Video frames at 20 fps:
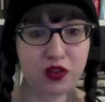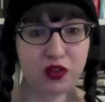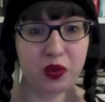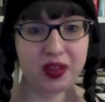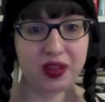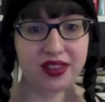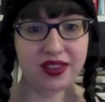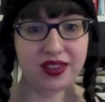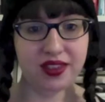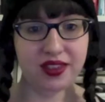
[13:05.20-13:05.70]

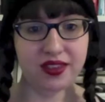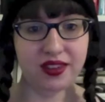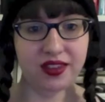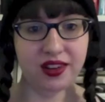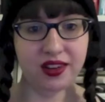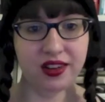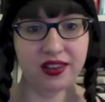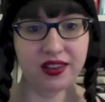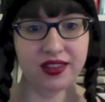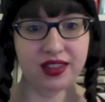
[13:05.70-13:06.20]
twin
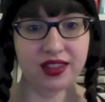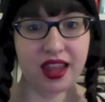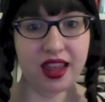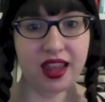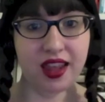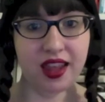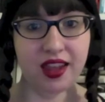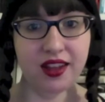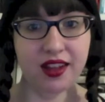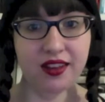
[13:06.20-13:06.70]
sisters,
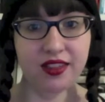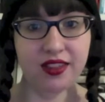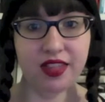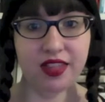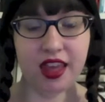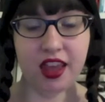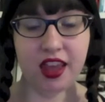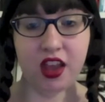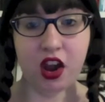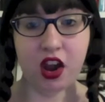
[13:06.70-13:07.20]
and
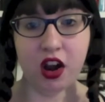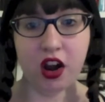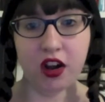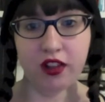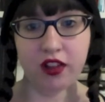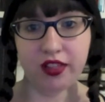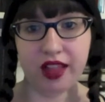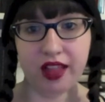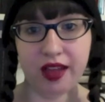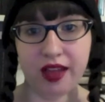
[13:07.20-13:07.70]
they
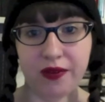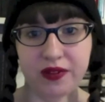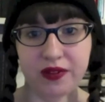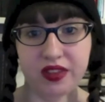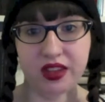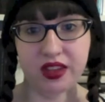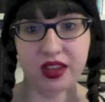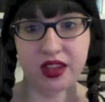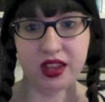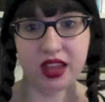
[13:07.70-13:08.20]
are
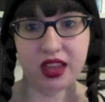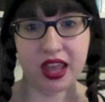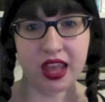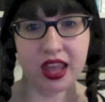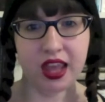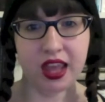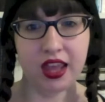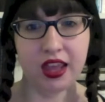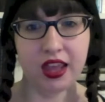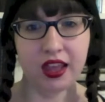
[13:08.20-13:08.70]
left
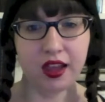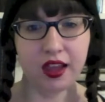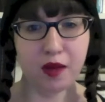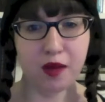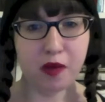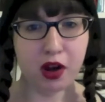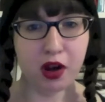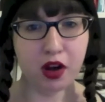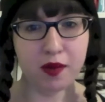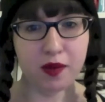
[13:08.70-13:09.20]
an
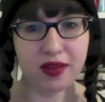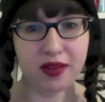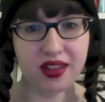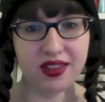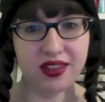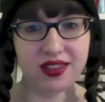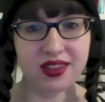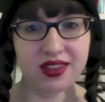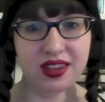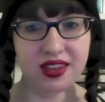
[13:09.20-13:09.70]

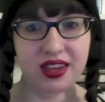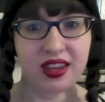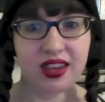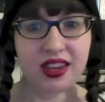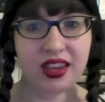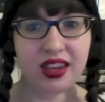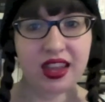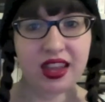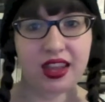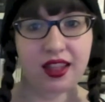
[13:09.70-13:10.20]
apartment
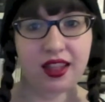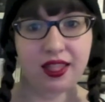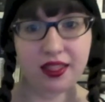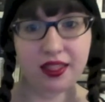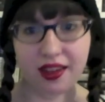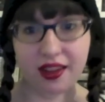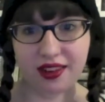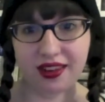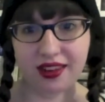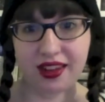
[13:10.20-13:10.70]
in
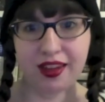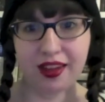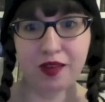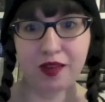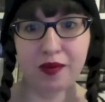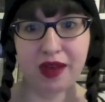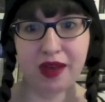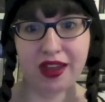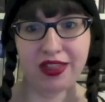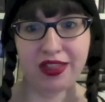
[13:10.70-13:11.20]

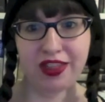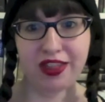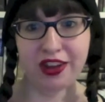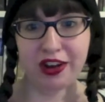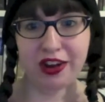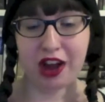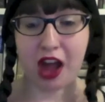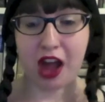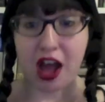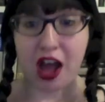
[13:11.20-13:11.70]
London by
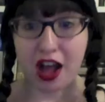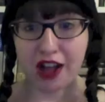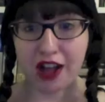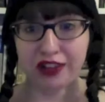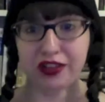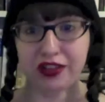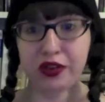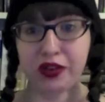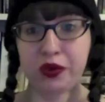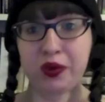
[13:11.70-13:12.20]
their
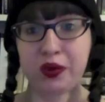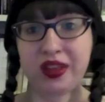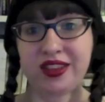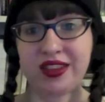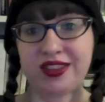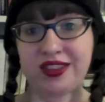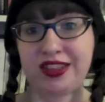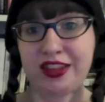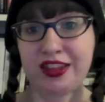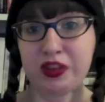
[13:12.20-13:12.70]
aunt, who
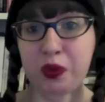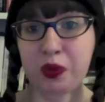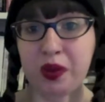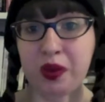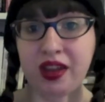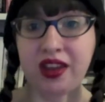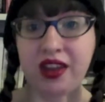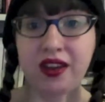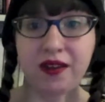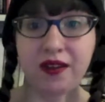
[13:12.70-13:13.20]
is the
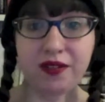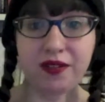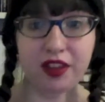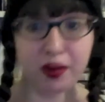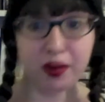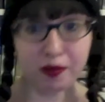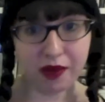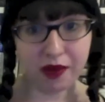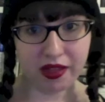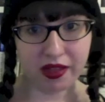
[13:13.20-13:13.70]
twin of
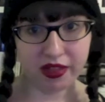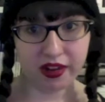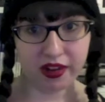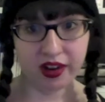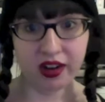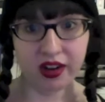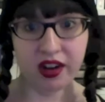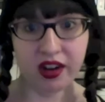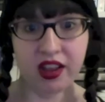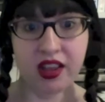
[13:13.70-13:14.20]
their
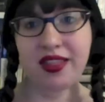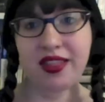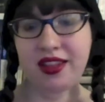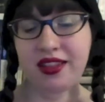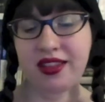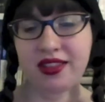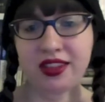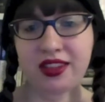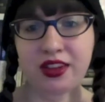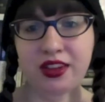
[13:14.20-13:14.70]
mother. And they
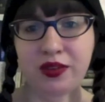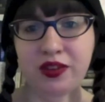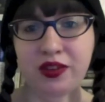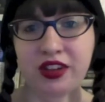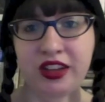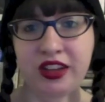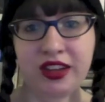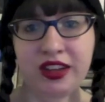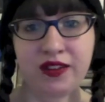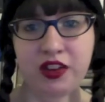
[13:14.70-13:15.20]
didn't
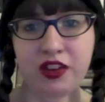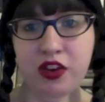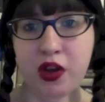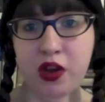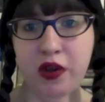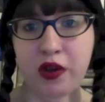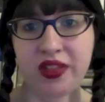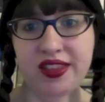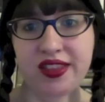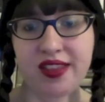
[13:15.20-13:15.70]
really even
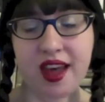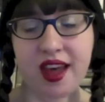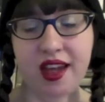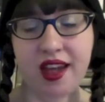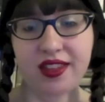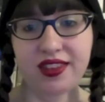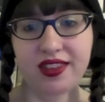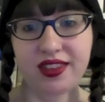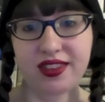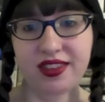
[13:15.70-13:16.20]
know this
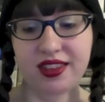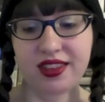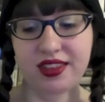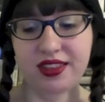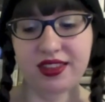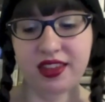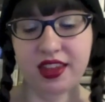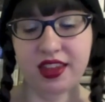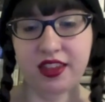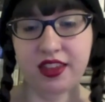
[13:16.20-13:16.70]
aunt
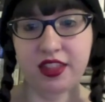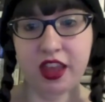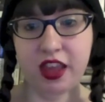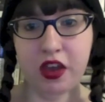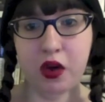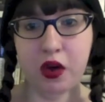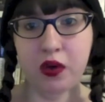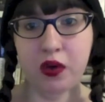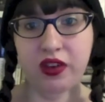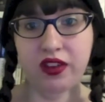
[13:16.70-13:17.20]
existed. They
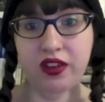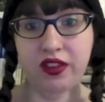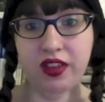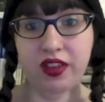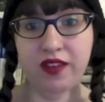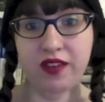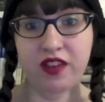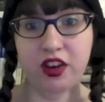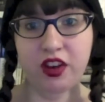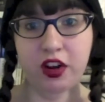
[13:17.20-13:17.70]
go to
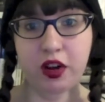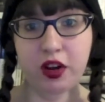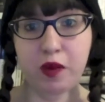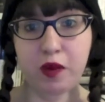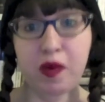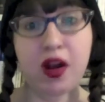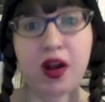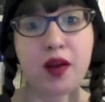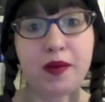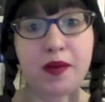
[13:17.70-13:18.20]
live in her
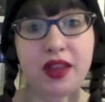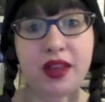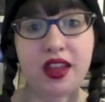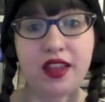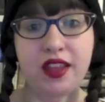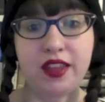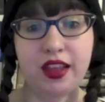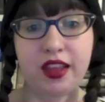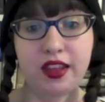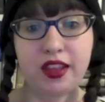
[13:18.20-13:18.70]
apartment,
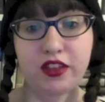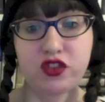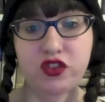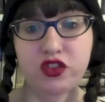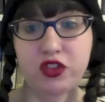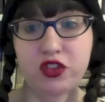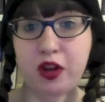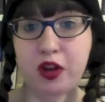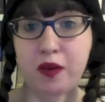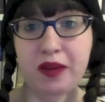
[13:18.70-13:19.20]
and they
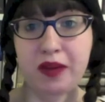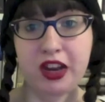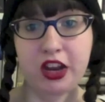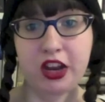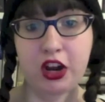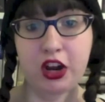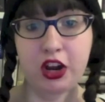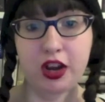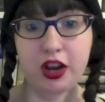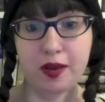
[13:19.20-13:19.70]
start
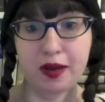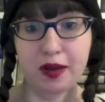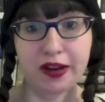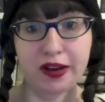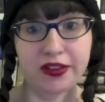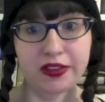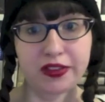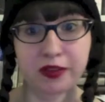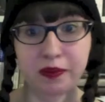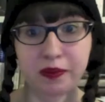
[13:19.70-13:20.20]
meeting her
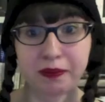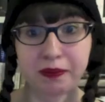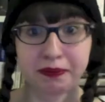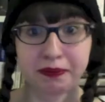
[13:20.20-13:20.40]
neighbors,